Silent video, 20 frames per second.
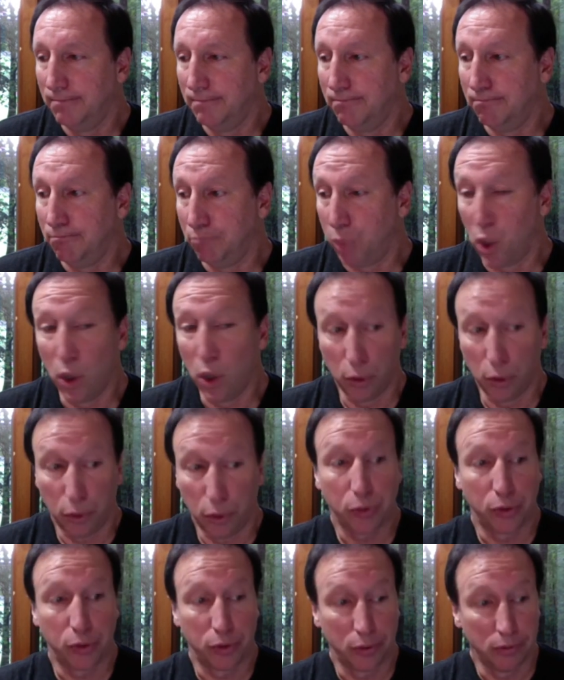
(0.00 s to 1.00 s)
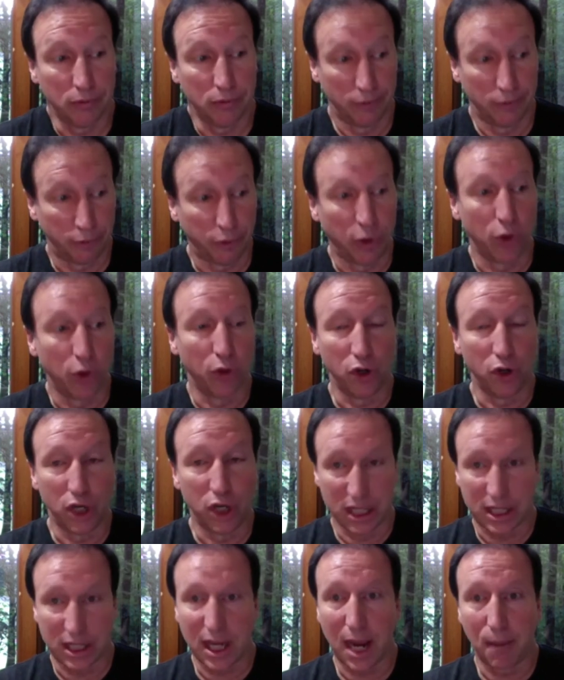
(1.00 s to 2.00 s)
both further
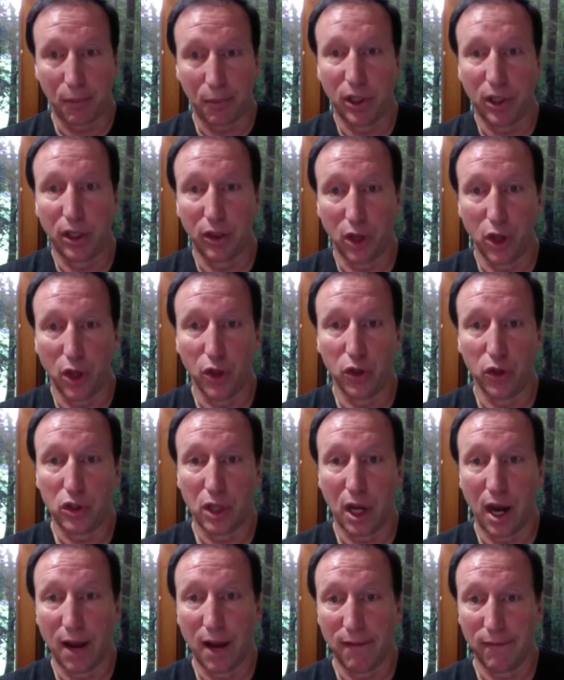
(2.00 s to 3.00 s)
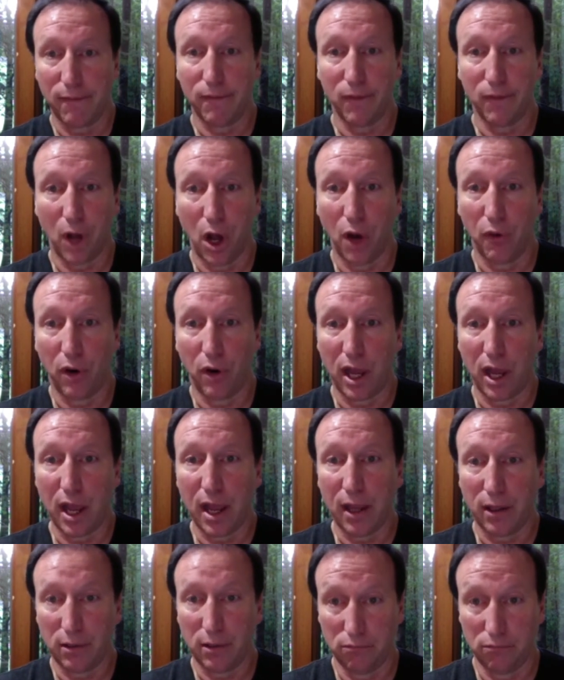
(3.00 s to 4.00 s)
discipling those that I've
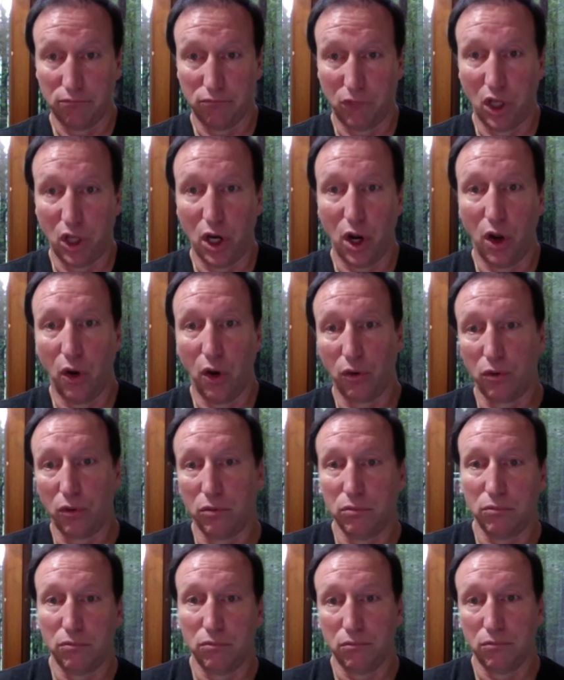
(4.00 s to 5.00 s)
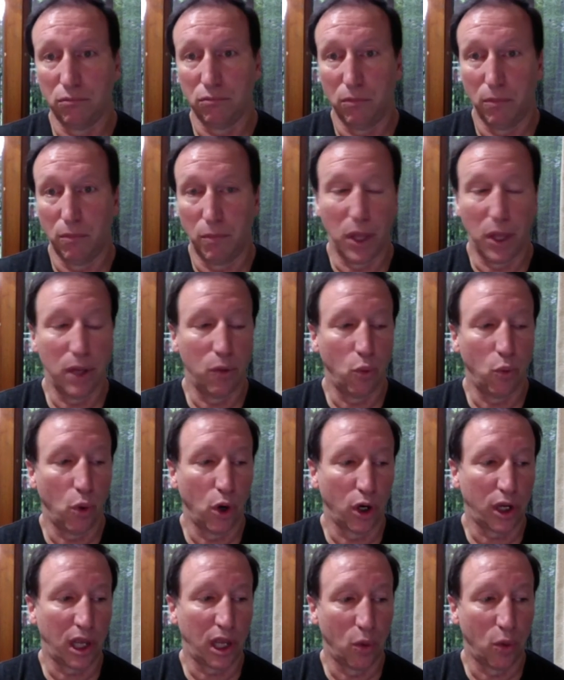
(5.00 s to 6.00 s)
already, you know, been
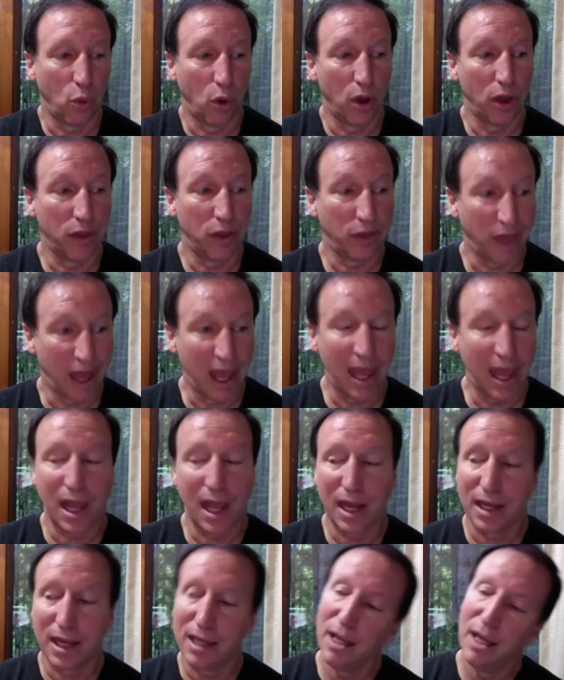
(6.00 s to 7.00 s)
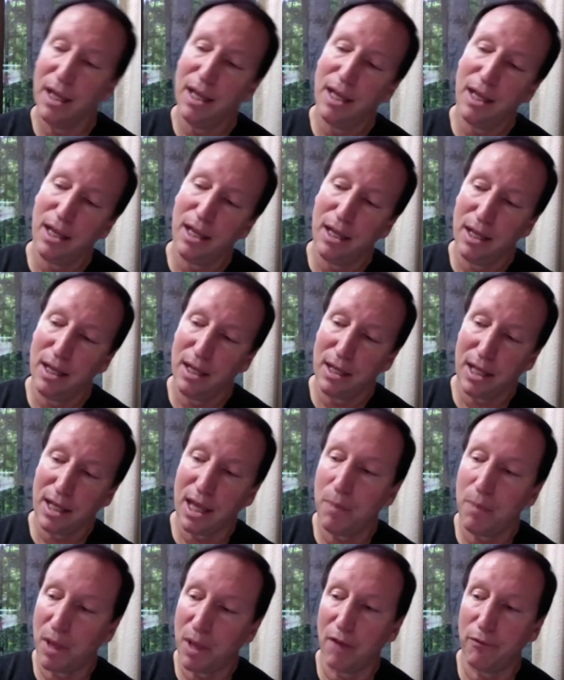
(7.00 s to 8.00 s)
working with, and
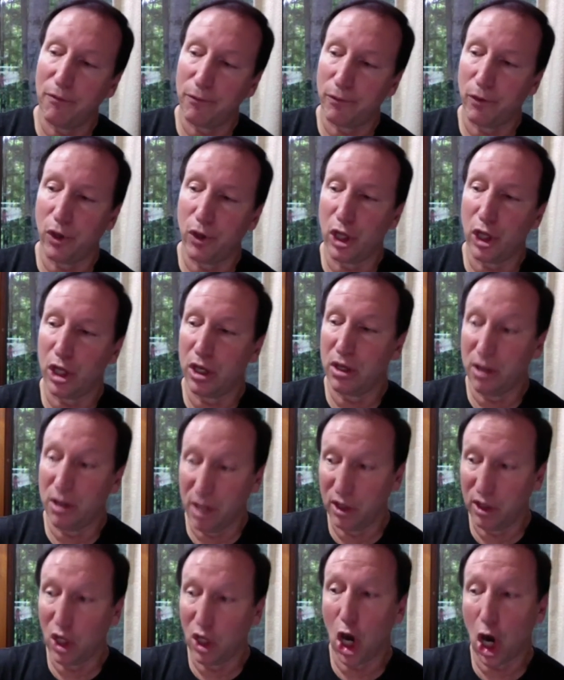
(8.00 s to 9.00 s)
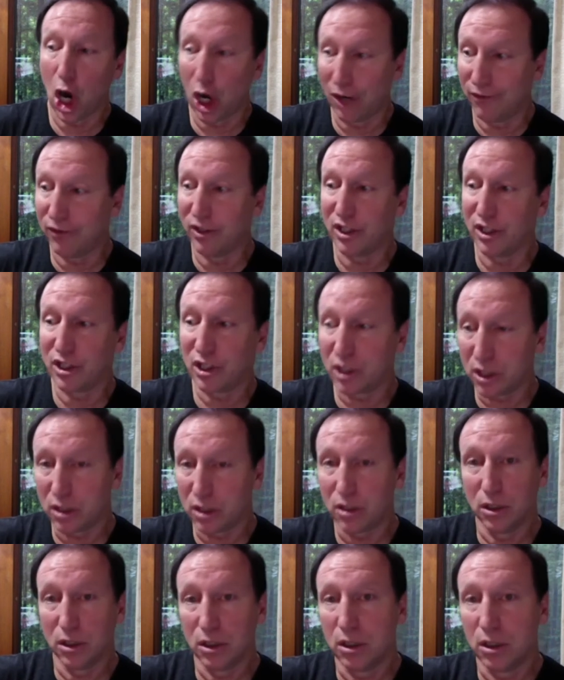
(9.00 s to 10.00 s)
keeping a foot in the harvest,
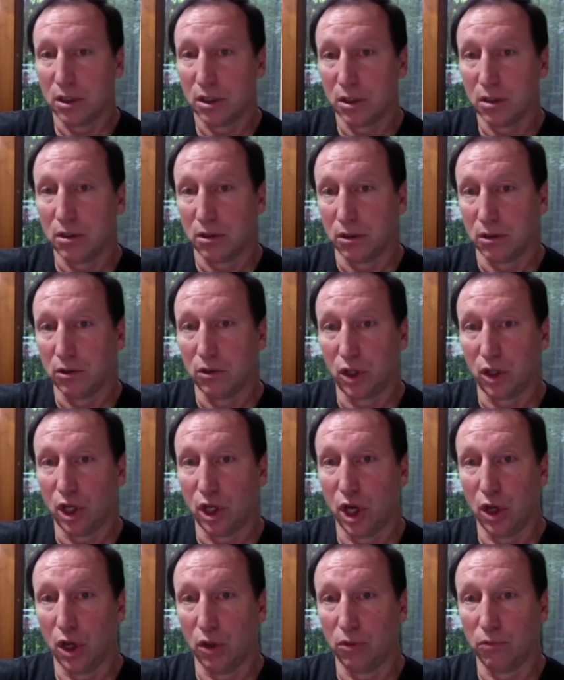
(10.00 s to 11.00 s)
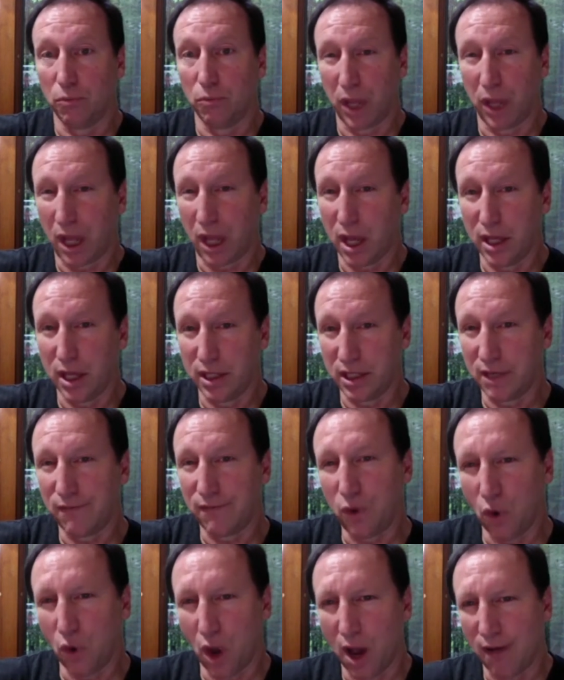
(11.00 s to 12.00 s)
you know, because if
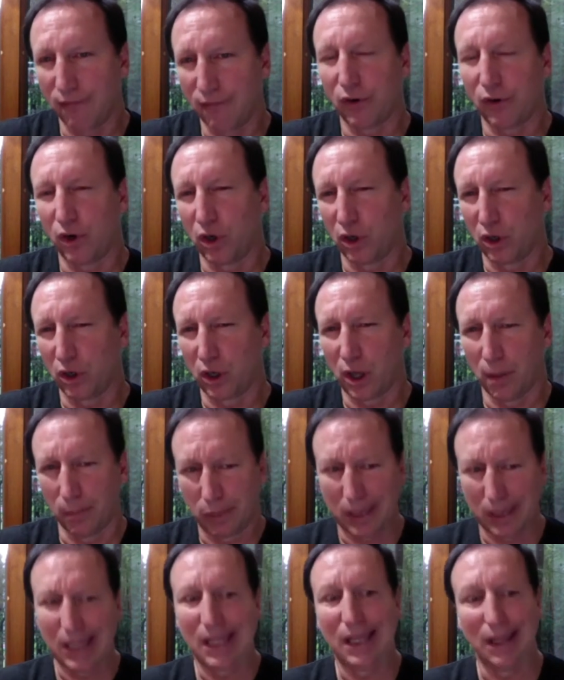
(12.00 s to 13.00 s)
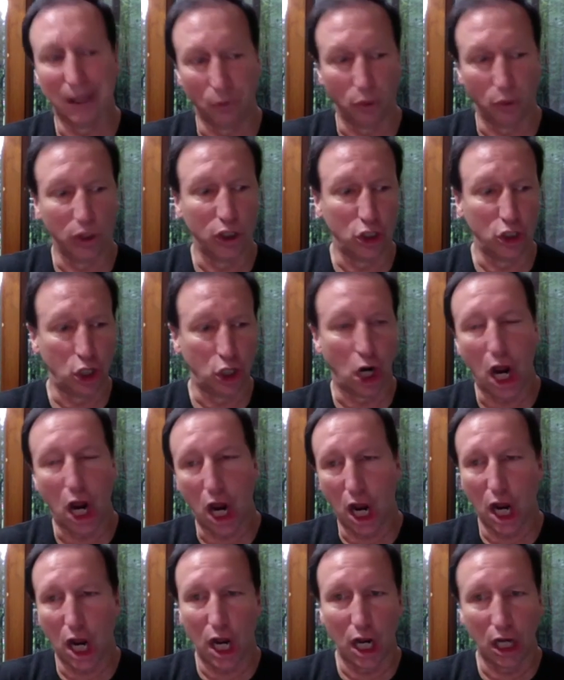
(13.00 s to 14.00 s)
you ever completely
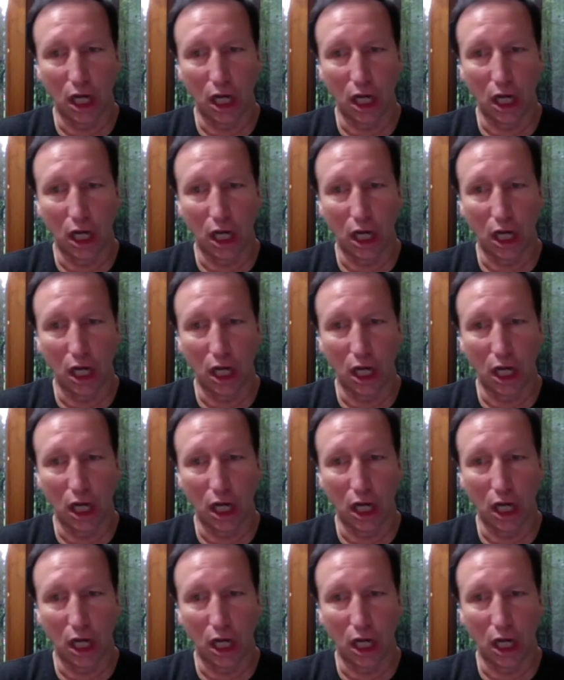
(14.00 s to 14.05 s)
withdraw